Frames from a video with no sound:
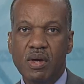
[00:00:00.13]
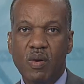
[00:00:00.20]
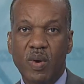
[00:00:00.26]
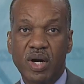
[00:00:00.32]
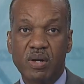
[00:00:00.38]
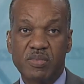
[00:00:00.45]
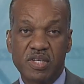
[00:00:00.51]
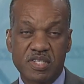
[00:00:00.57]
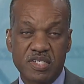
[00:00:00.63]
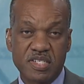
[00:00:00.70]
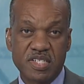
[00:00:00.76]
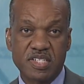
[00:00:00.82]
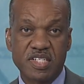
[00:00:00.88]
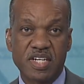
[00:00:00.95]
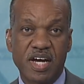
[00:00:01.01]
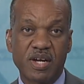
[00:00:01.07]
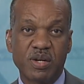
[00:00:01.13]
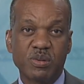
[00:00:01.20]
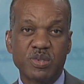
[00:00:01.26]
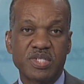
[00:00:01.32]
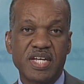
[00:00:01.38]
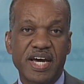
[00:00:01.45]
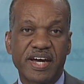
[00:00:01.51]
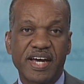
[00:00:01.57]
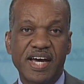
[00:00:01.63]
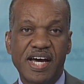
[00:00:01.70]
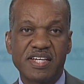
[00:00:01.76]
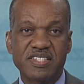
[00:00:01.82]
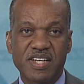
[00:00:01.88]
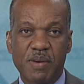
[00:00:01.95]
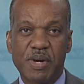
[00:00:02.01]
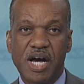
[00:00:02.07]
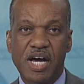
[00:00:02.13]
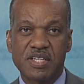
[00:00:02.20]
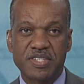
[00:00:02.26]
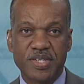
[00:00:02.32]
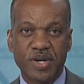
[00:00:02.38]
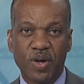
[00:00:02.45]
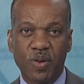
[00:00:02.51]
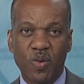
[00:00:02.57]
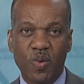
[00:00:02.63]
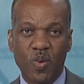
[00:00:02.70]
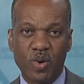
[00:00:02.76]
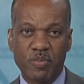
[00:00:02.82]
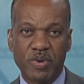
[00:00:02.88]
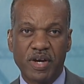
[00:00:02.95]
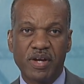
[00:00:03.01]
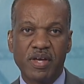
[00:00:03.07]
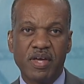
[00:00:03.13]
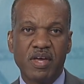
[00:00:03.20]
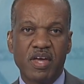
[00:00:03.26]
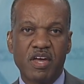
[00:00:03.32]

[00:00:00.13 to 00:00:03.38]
Welcome to the 69 News Netcast. I'm Haciel Cordoba.